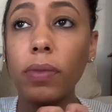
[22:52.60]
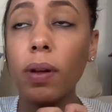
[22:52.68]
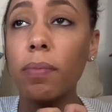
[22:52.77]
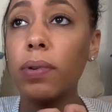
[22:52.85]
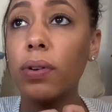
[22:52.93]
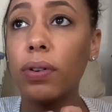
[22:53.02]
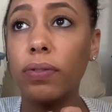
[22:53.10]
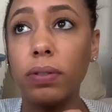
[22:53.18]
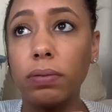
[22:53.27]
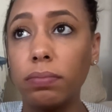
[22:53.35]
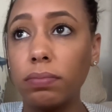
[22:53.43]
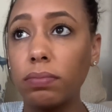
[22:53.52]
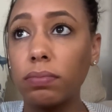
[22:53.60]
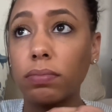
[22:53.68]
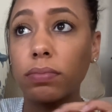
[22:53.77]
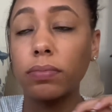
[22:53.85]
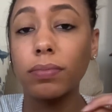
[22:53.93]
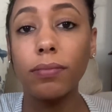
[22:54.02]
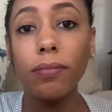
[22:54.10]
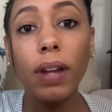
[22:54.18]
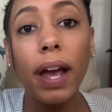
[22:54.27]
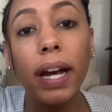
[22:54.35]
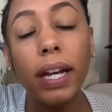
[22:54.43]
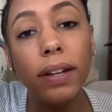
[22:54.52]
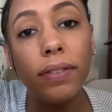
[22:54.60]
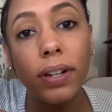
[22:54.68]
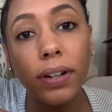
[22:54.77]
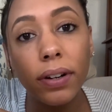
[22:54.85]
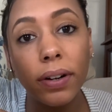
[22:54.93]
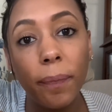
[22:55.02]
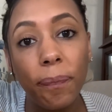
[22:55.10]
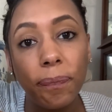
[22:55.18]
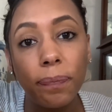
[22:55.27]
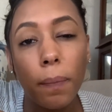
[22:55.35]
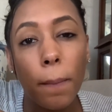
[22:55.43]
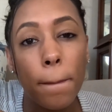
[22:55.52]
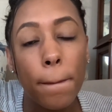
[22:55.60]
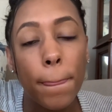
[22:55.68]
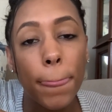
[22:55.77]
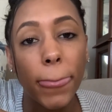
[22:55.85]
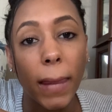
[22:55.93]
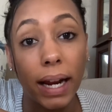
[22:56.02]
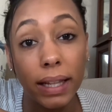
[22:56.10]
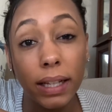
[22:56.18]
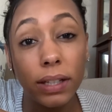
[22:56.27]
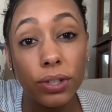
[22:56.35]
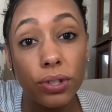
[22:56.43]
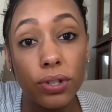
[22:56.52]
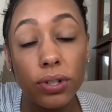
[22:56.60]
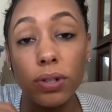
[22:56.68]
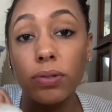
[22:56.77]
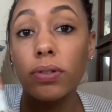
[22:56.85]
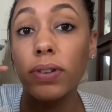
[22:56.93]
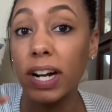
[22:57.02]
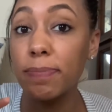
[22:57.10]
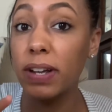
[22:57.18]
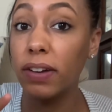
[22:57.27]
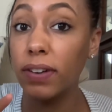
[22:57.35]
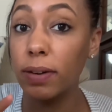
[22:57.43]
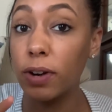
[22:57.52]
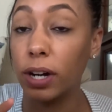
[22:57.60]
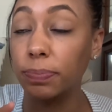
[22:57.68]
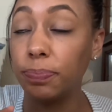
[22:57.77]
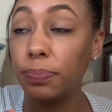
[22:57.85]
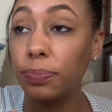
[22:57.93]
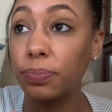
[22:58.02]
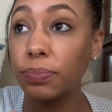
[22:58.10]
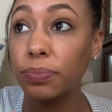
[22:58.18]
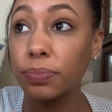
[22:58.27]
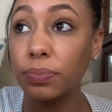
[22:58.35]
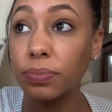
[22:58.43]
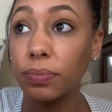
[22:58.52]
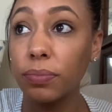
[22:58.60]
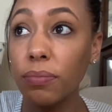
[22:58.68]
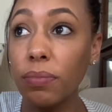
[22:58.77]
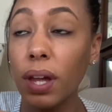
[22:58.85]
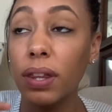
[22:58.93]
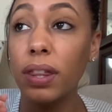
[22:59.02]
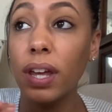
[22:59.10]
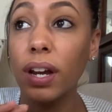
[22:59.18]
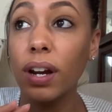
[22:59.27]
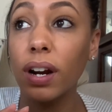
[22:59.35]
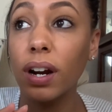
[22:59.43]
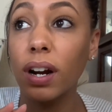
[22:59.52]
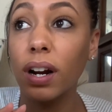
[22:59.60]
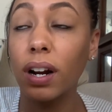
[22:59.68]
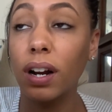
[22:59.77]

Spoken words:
Beautiful. I even hear, I think this is true, correct me if I'm wrong, their